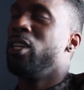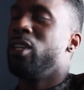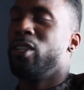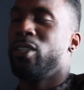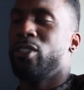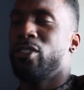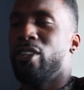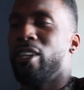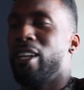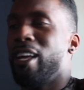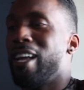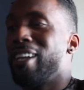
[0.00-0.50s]

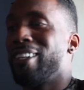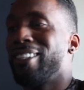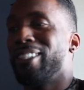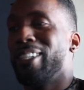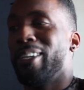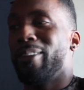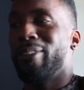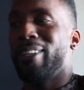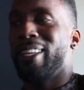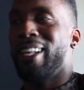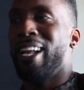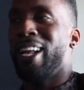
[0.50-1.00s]
So a lot of
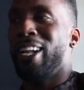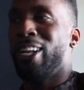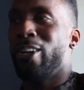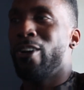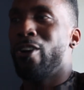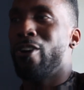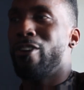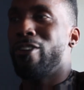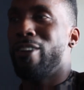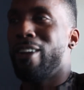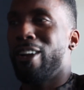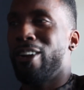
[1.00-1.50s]
stuff that I
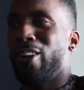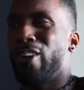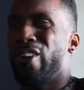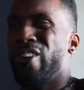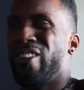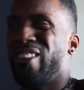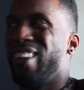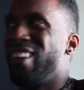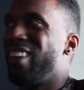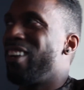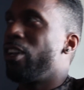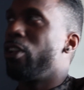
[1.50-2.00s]
learned it
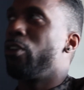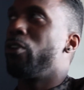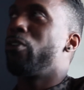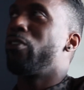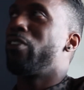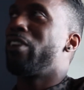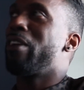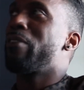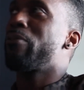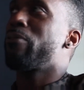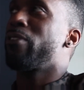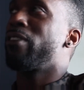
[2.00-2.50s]
a little
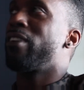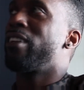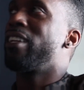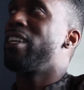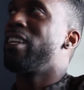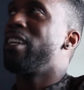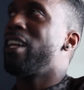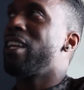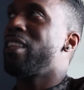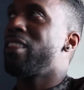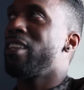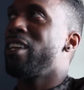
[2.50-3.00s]

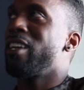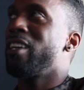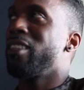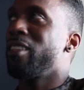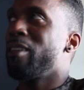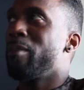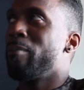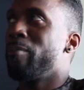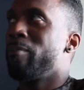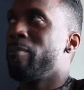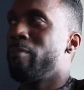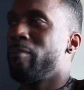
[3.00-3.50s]
differently, I think,
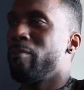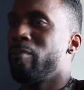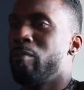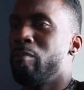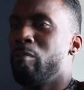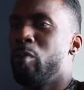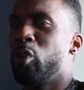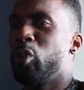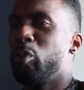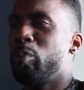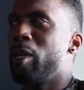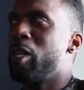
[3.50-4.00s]
than
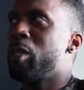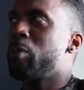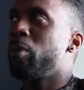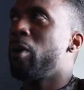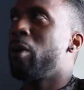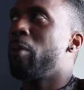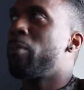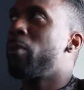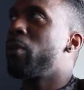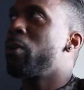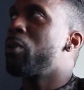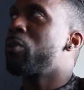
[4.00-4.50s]
most
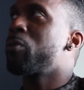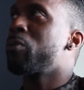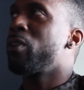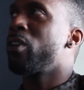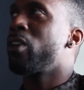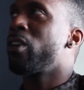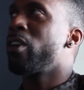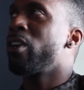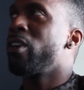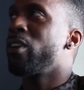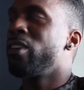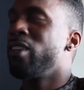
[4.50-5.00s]
baseball players would
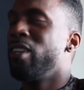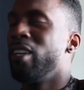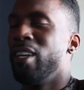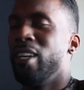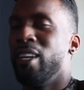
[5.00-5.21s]
learn.